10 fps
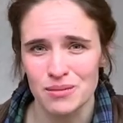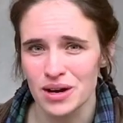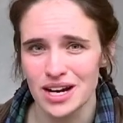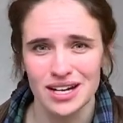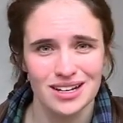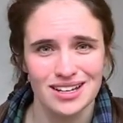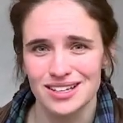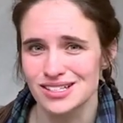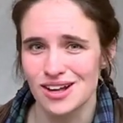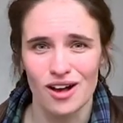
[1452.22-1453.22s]
brain
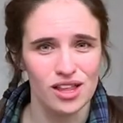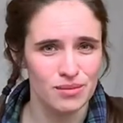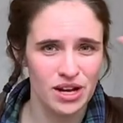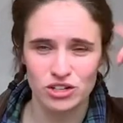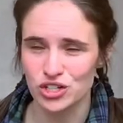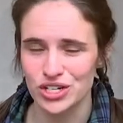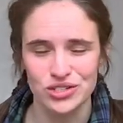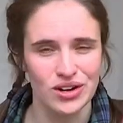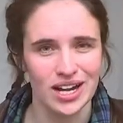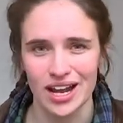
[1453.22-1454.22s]
is all about
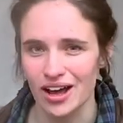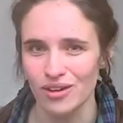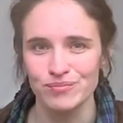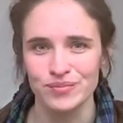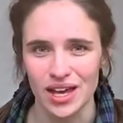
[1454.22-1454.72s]
trees right now.